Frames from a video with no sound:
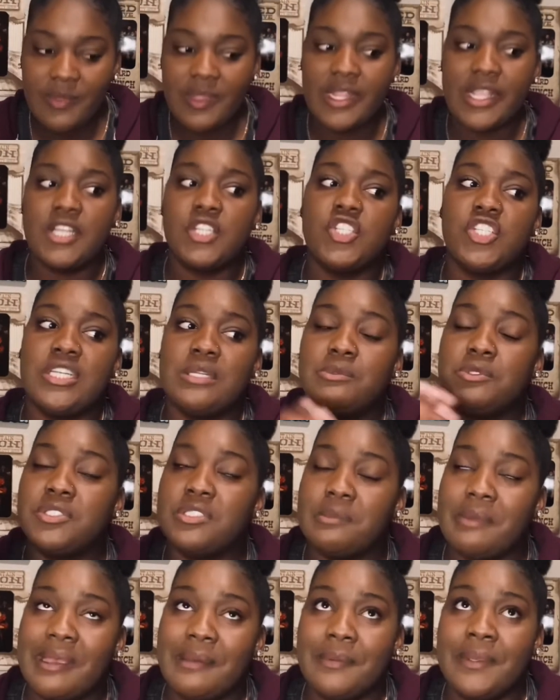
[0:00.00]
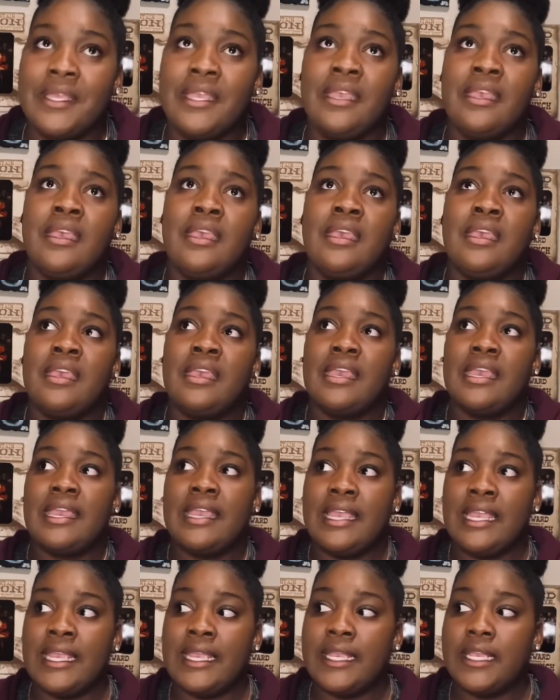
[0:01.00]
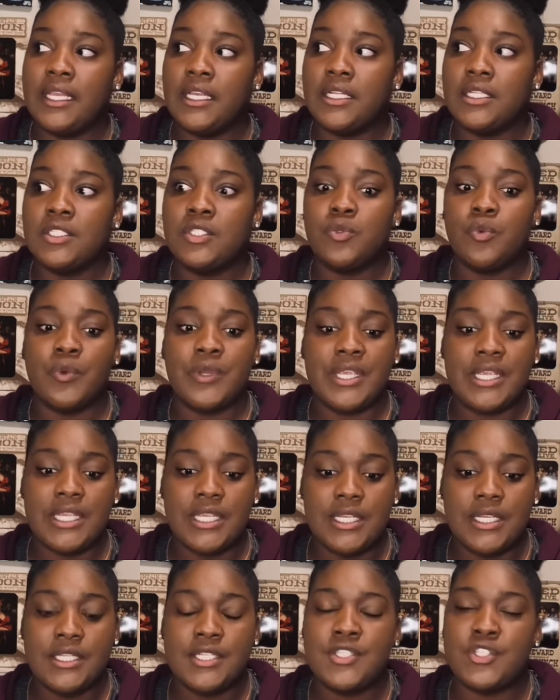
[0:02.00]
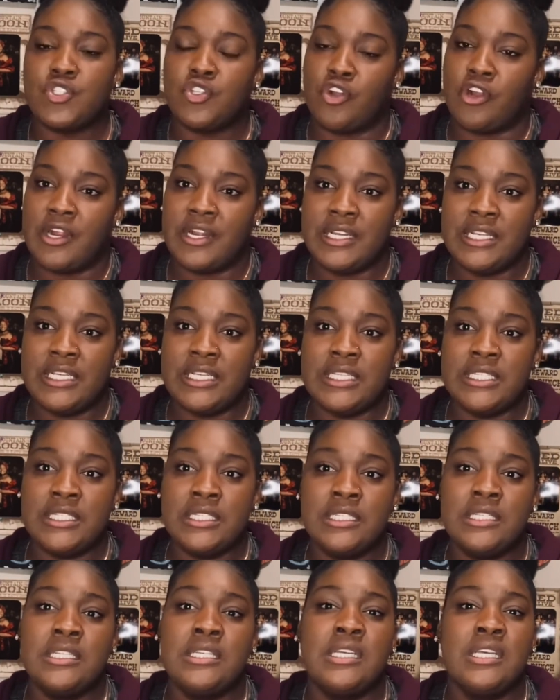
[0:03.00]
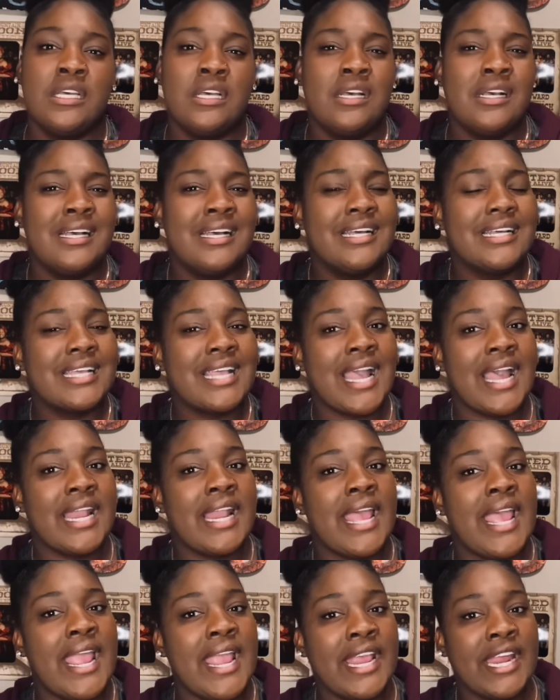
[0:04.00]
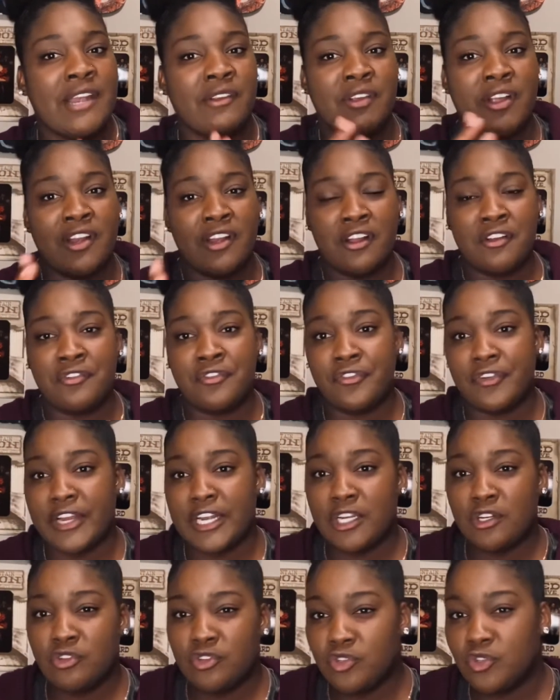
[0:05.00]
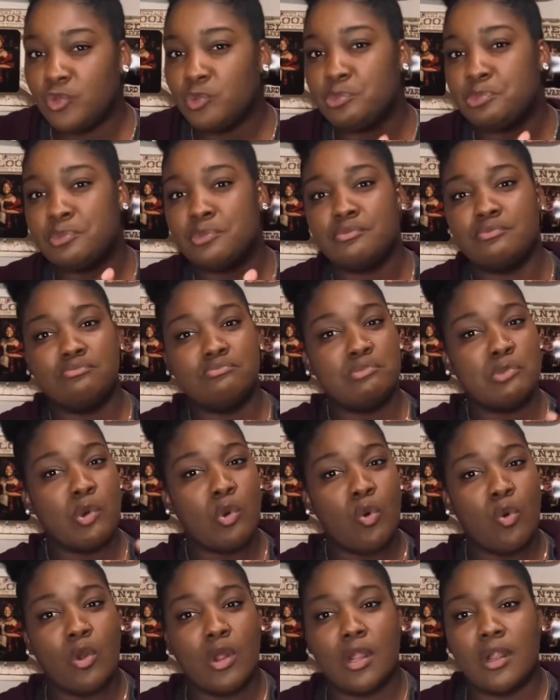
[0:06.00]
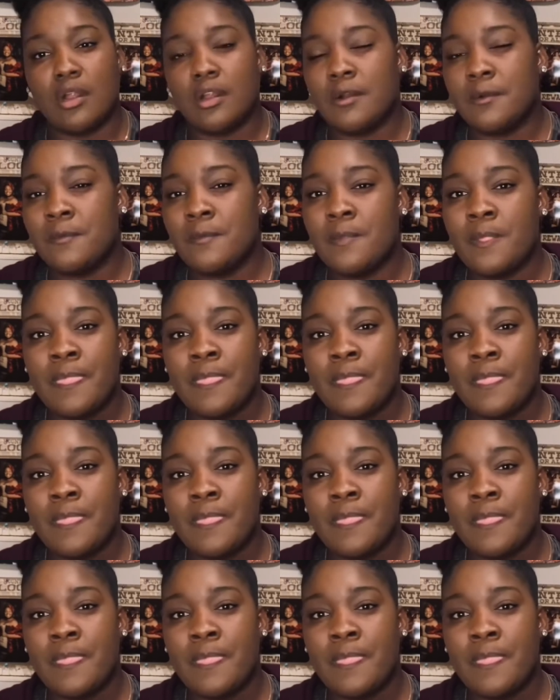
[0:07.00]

she ended up losing the baby, and we started kind of hanging around our friend group more.